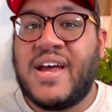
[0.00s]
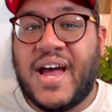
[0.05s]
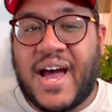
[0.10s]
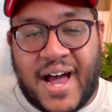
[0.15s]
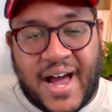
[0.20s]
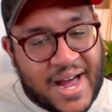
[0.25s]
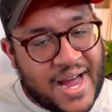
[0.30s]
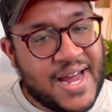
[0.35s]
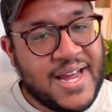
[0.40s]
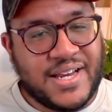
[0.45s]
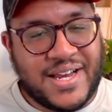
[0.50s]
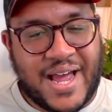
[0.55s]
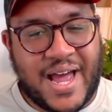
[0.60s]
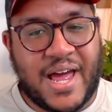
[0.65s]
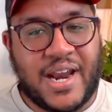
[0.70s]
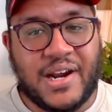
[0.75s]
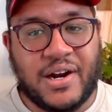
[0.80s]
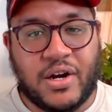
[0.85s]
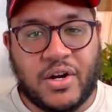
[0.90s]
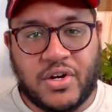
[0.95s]
I
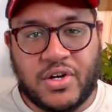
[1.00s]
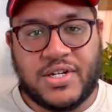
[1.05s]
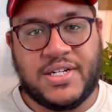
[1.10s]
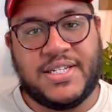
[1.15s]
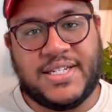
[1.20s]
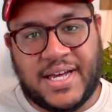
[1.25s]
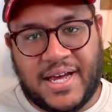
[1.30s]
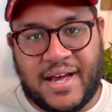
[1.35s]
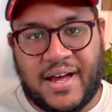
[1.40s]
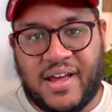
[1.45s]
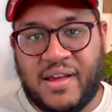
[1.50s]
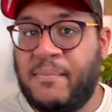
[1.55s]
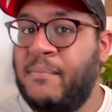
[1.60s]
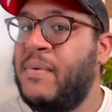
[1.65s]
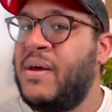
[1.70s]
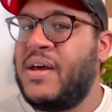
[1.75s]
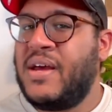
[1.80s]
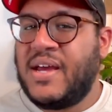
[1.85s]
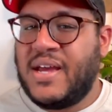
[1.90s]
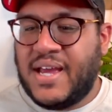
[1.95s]
had a good time,
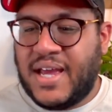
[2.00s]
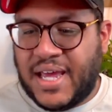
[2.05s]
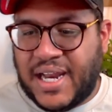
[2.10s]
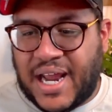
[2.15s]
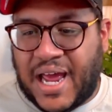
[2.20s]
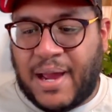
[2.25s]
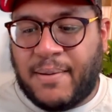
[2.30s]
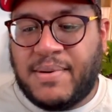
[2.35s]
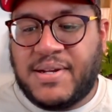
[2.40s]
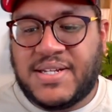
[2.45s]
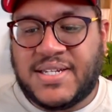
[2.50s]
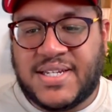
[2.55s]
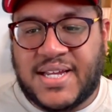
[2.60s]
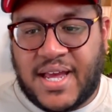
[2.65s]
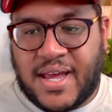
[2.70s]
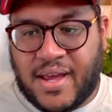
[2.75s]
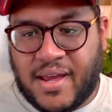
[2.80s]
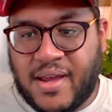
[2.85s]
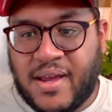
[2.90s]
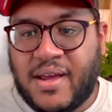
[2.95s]
and I'm going to
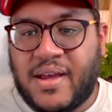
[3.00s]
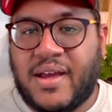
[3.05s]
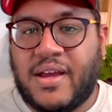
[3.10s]
say,